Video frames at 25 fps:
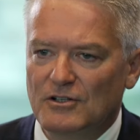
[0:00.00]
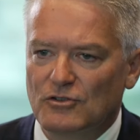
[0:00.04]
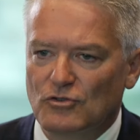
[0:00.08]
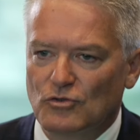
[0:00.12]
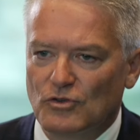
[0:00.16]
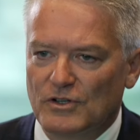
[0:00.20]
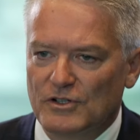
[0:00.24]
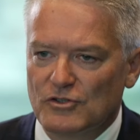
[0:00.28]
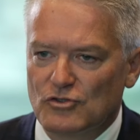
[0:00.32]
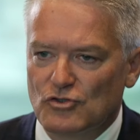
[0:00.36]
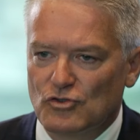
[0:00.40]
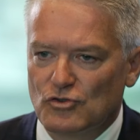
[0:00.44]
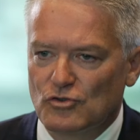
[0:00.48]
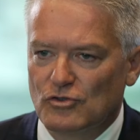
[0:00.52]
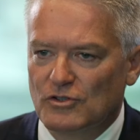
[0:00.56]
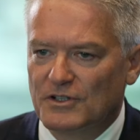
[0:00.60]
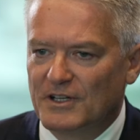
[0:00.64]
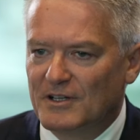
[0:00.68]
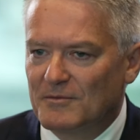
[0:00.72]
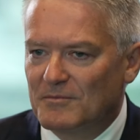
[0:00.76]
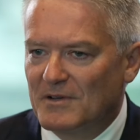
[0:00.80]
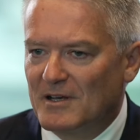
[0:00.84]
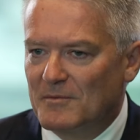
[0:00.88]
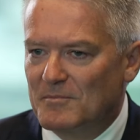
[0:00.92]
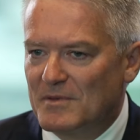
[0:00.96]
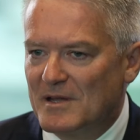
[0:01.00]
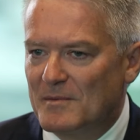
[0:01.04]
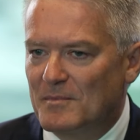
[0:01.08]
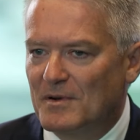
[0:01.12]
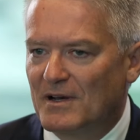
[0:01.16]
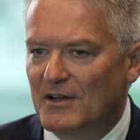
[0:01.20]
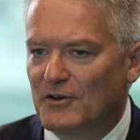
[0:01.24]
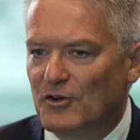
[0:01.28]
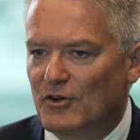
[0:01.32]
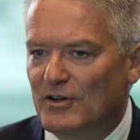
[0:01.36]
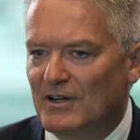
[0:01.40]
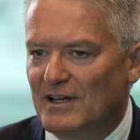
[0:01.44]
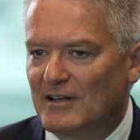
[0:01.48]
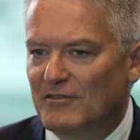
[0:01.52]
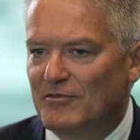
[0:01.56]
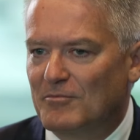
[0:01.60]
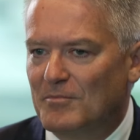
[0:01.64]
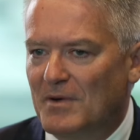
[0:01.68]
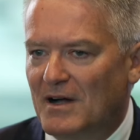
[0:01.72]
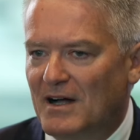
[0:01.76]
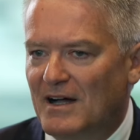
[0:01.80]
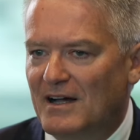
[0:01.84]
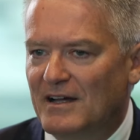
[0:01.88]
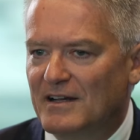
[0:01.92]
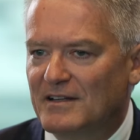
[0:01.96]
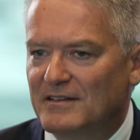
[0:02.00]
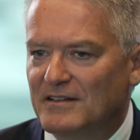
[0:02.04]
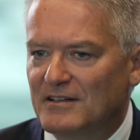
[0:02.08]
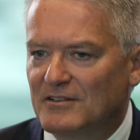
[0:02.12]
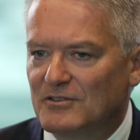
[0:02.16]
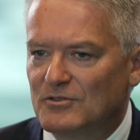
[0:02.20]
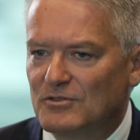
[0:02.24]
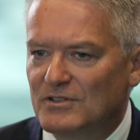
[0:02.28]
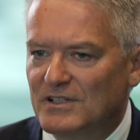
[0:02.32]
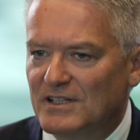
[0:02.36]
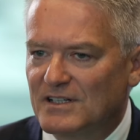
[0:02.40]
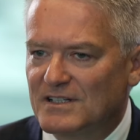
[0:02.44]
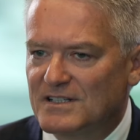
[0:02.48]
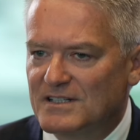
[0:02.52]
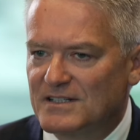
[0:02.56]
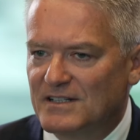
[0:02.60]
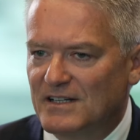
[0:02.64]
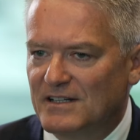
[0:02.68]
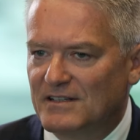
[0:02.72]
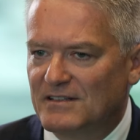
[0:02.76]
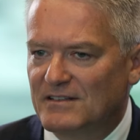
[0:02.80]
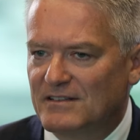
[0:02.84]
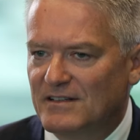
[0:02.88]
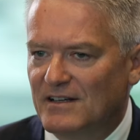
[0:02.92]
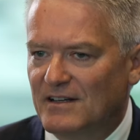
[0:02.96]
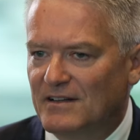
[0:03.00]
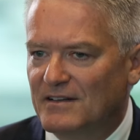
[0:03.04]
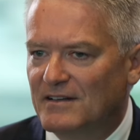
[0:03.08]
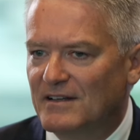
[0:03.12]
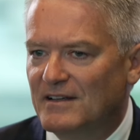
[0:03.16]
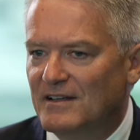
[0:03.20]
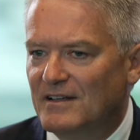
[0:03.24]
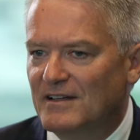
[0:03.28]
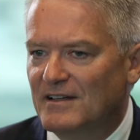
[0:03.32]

to ensure that, that people are not left behind, that to the extent that